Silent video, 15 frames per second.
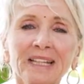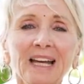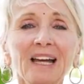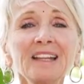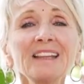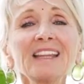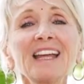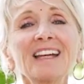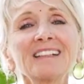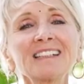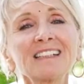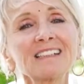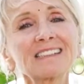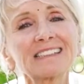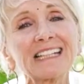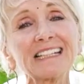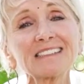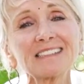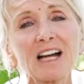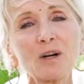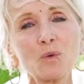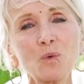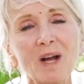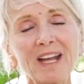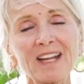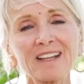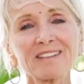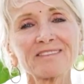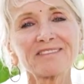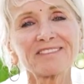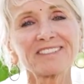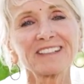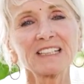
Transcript: And then in Theta wave,